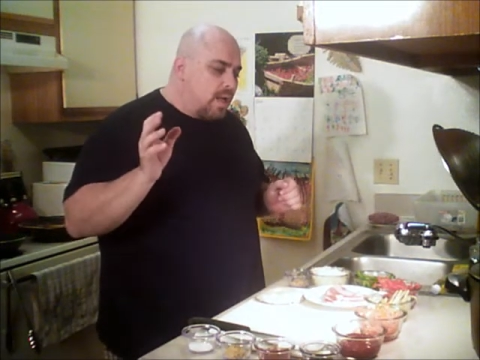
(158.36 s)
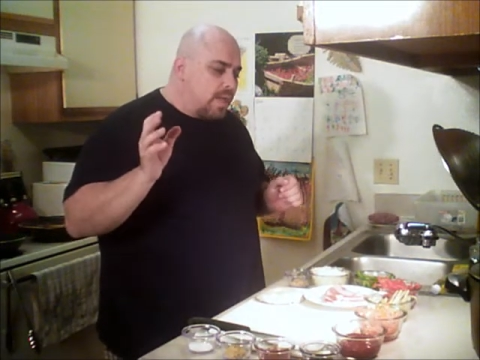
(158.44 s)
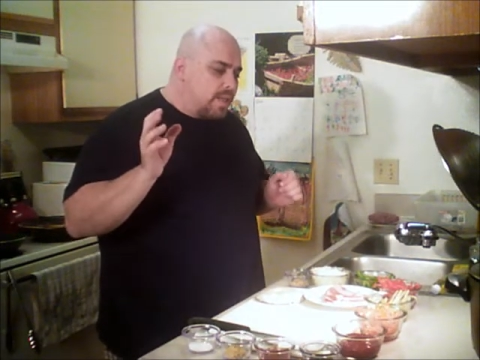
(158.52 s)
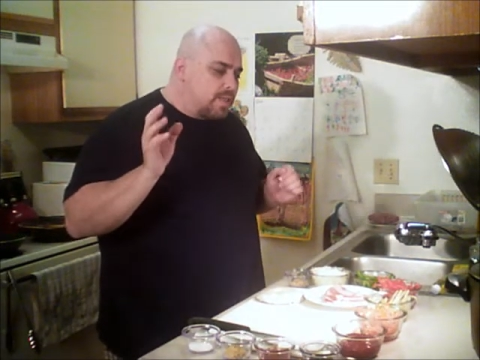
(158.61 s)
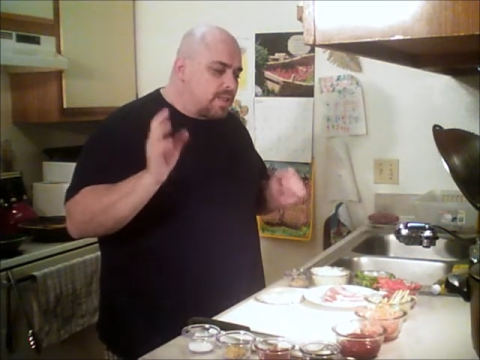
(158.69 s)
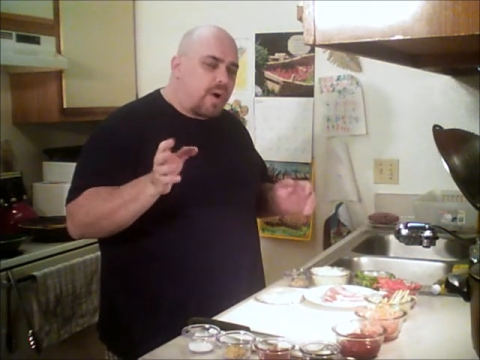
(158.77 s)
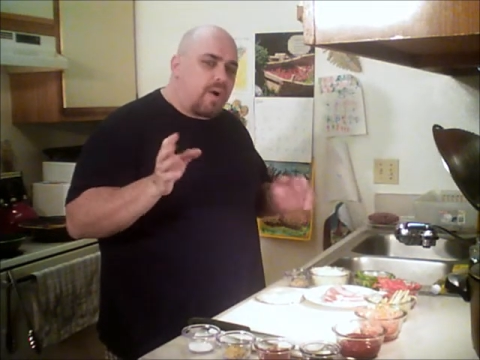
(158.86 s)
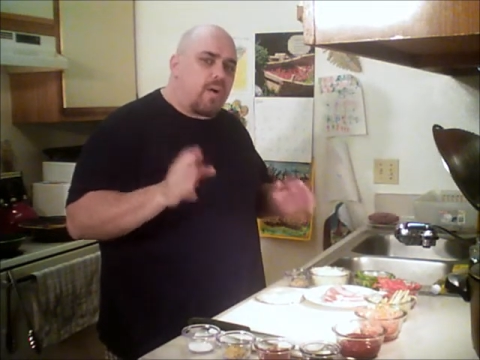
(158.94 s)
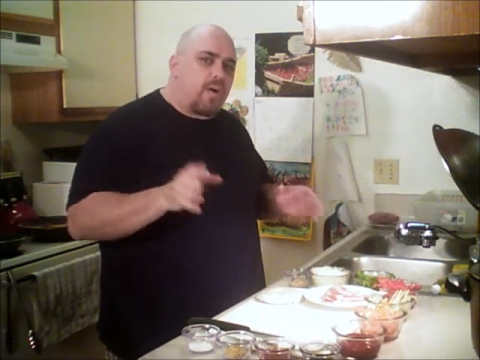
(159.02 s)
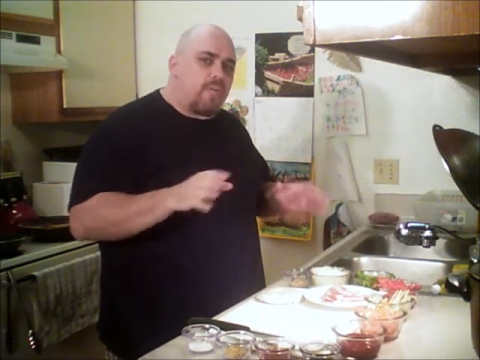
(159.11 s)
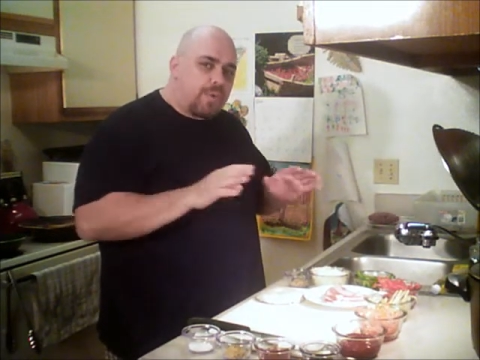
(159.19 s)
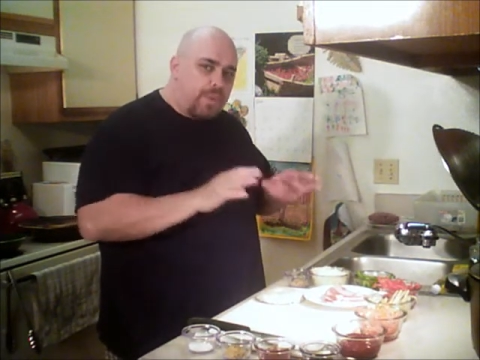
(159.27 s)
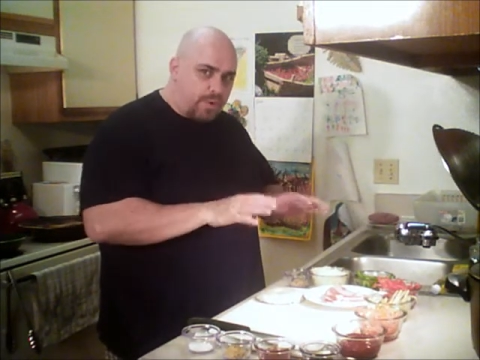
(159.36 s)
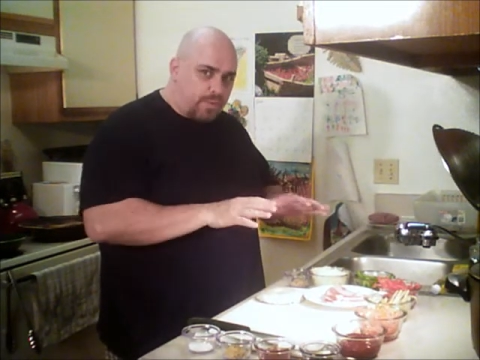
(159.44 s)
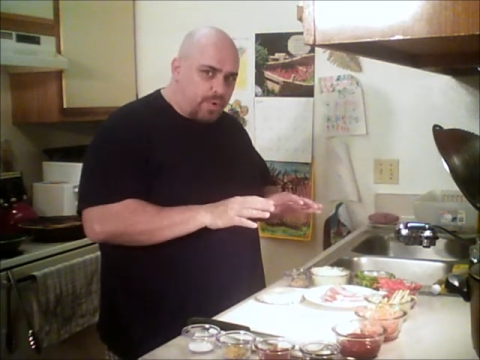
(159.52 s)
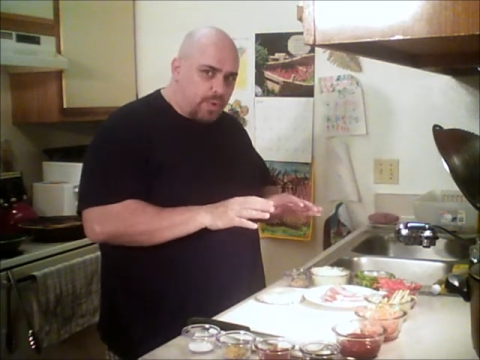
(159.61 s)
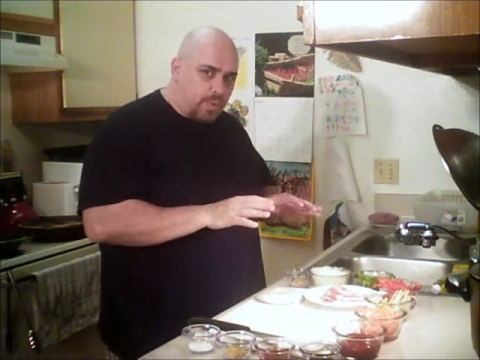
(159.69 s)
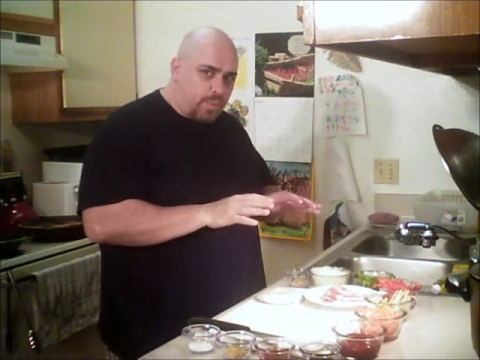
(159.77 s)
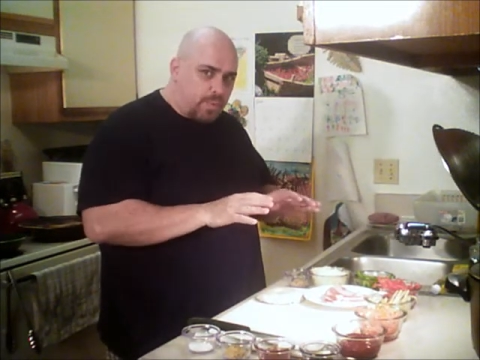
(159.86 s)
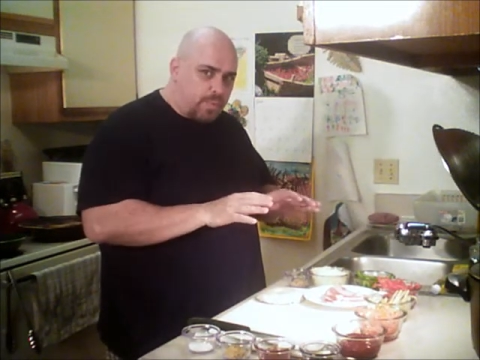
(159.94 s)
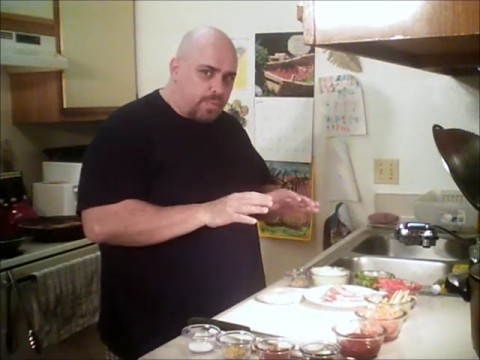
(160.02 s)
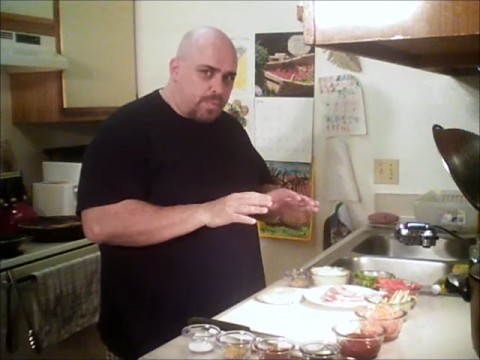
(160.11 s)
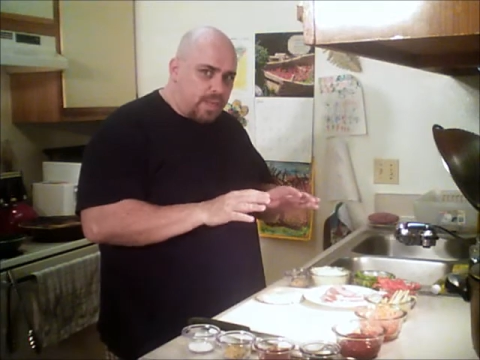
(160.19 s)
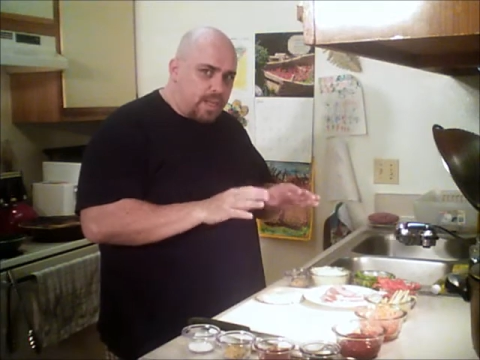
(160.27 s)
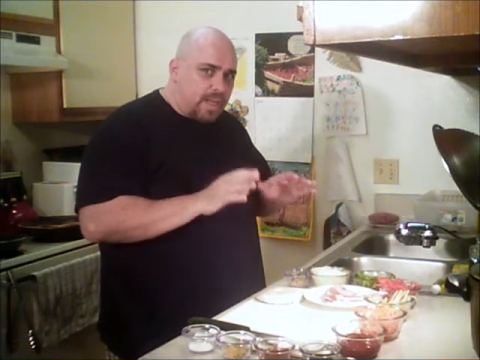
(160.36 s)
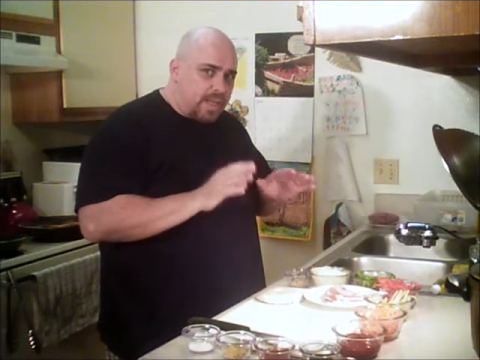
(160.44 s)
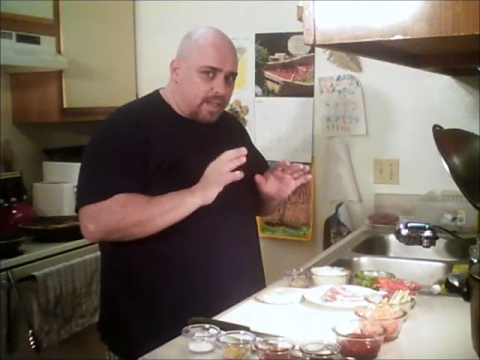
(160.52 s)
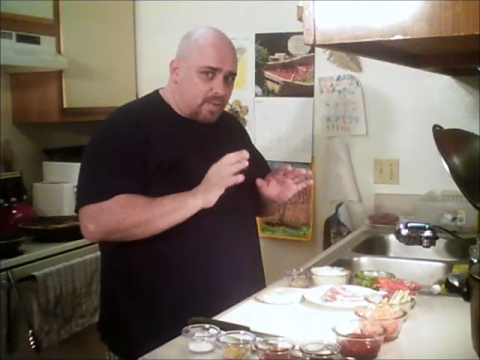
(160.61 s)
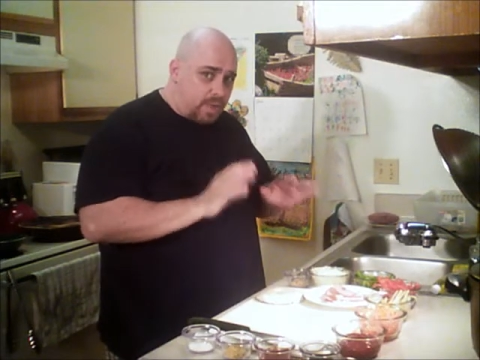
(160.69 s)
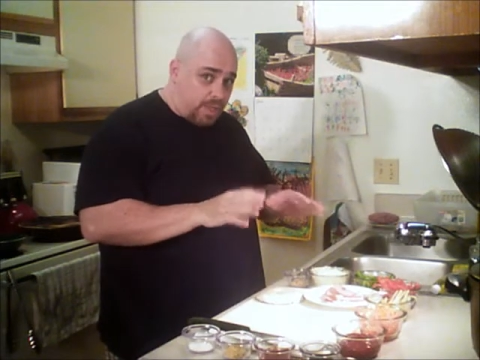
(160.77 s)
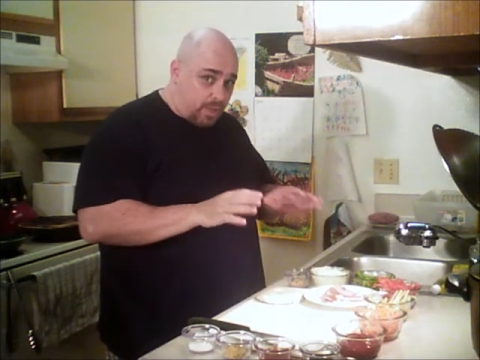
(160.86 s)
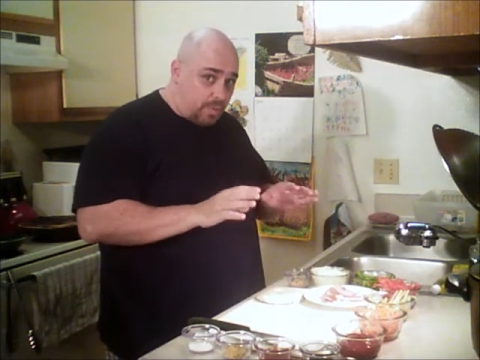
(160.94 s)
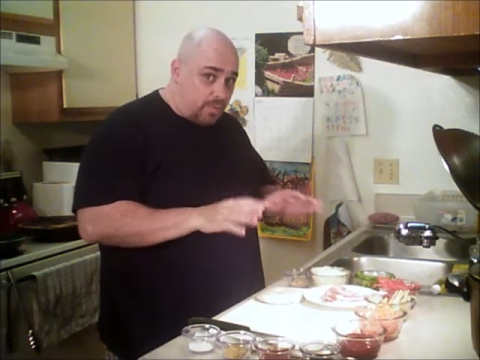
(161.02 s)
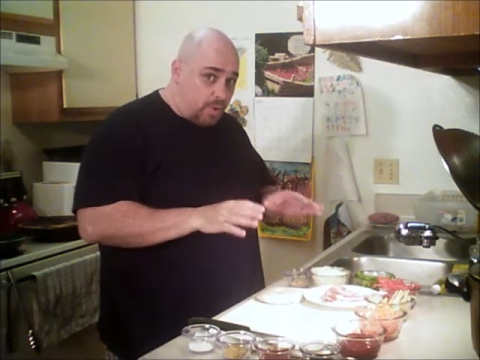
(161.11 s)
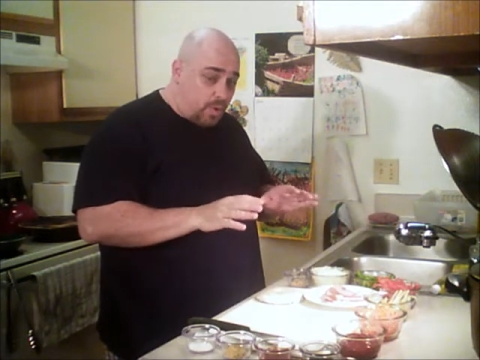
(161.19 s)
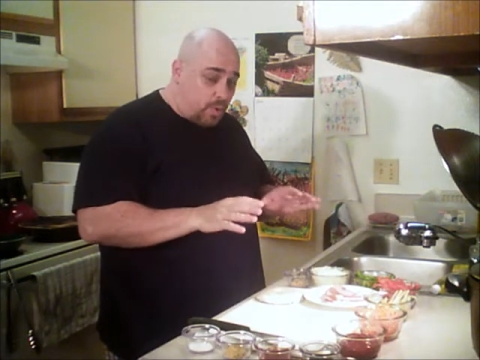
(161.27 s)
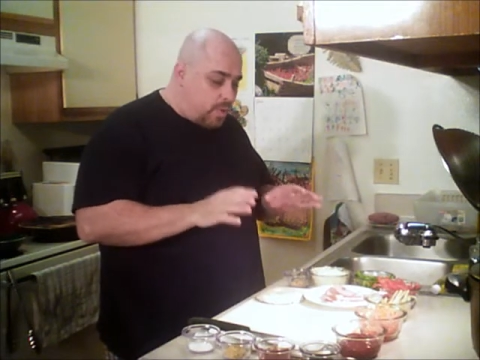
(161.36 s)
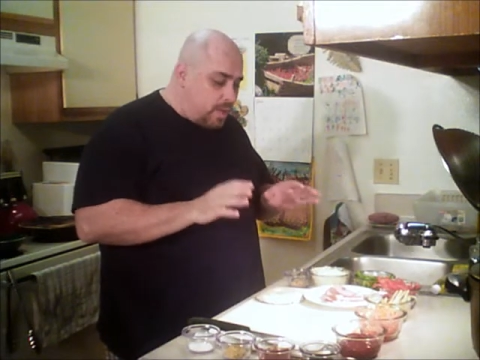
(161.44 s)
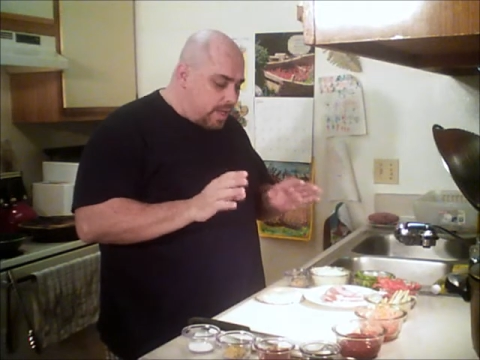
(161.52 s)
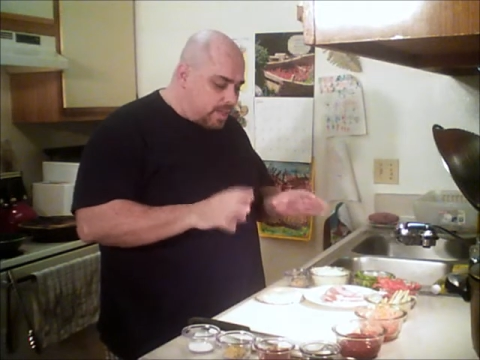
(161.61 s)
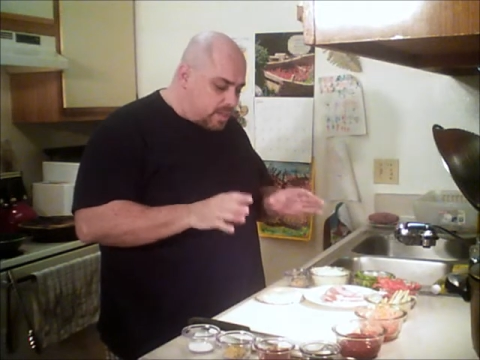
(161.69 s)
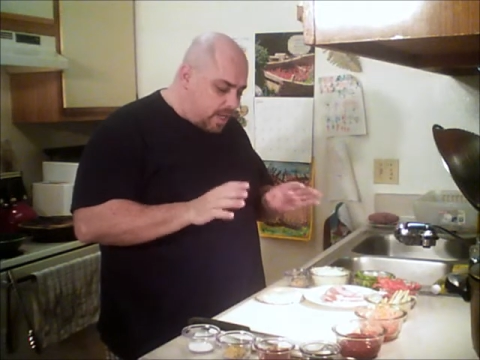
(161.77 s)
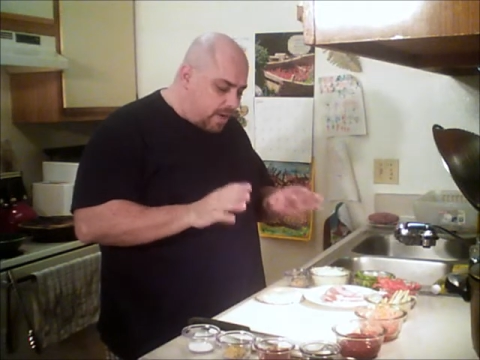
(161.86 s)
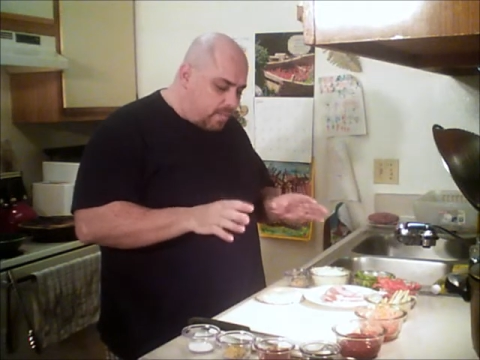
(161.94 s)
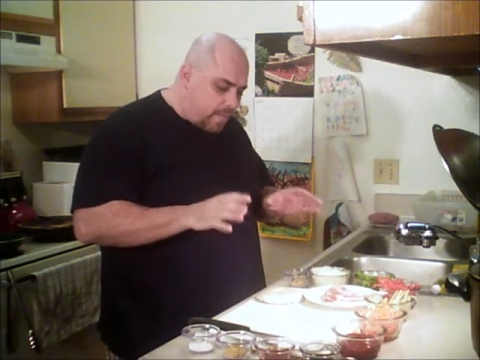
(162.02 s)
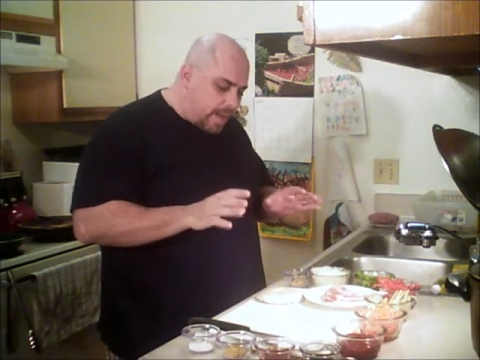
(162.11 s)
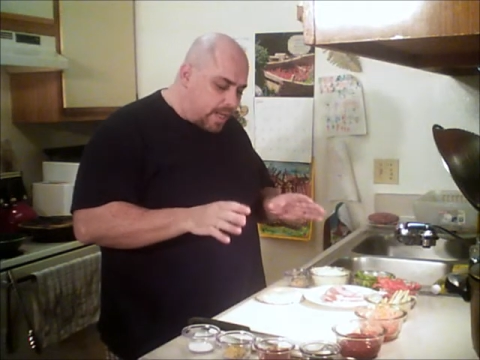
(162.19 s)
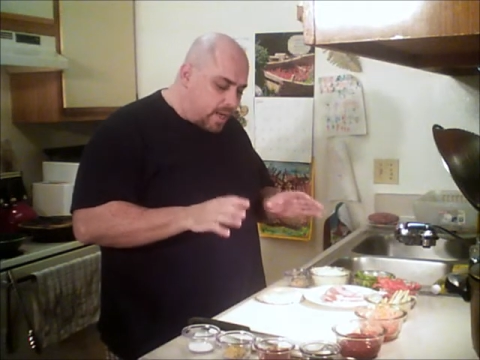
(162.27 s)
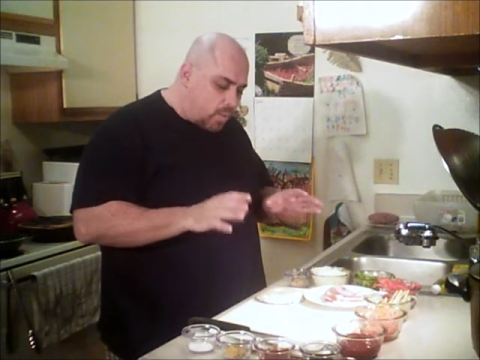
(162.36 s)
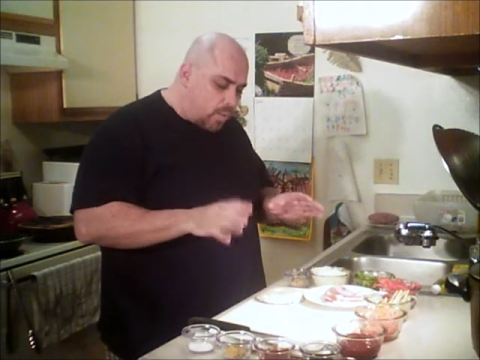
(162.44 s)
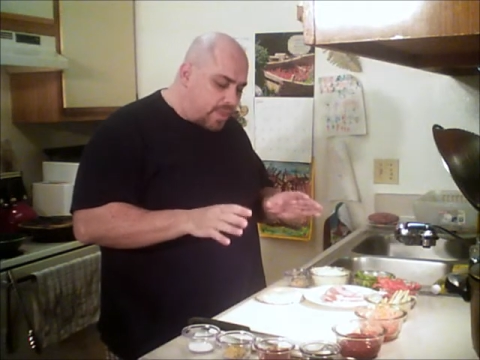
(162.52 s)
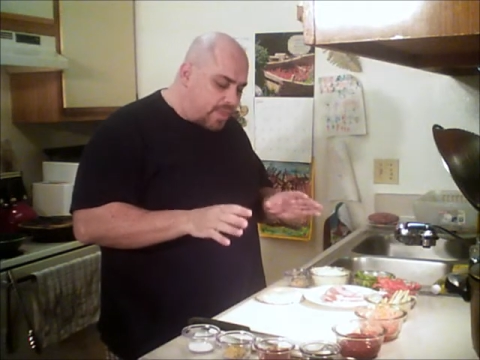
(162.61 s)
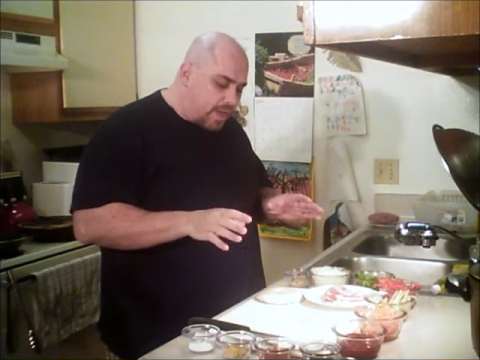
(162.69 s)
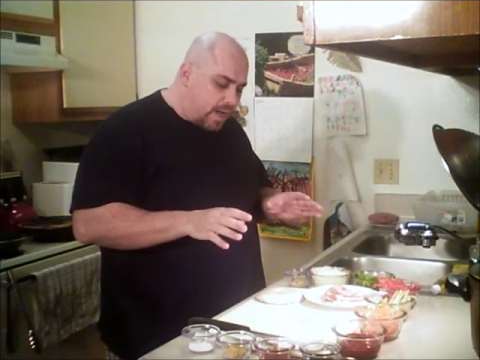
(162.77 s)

You start off with your roux. In your roux, instead of making it with